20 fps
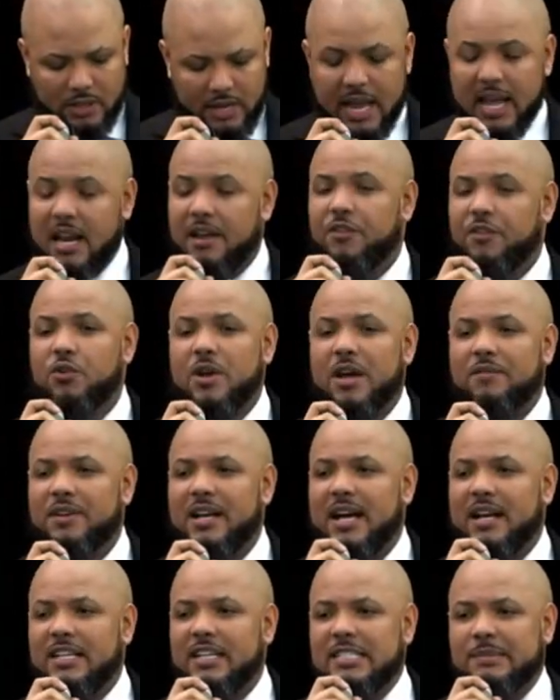And if you have
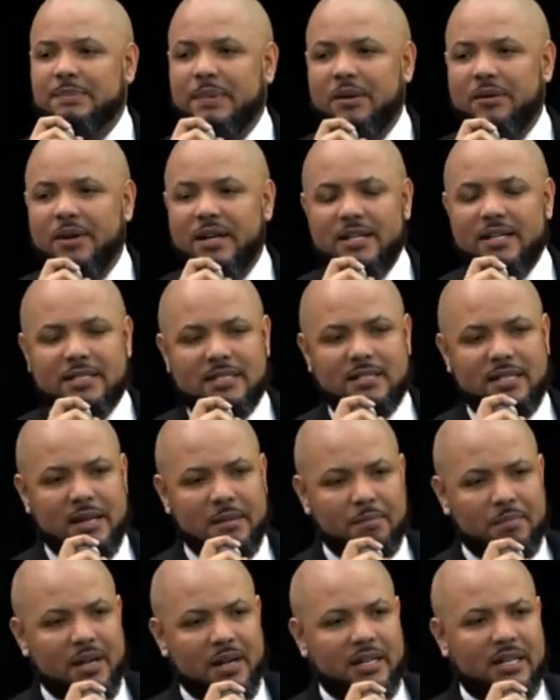not experienced the
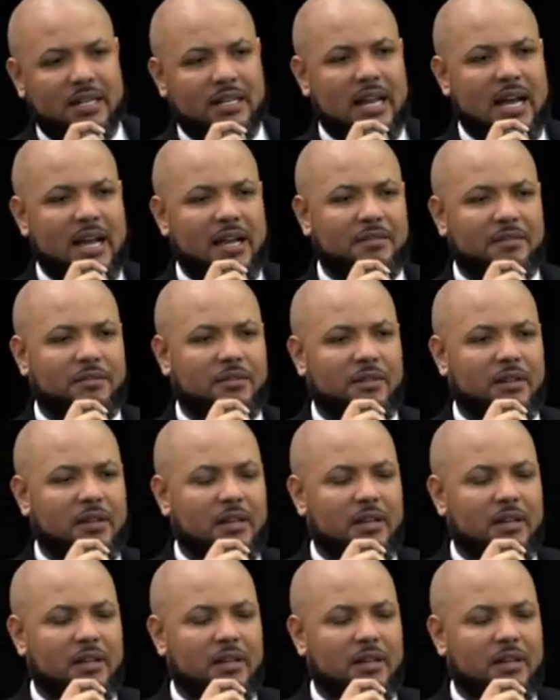abundant life,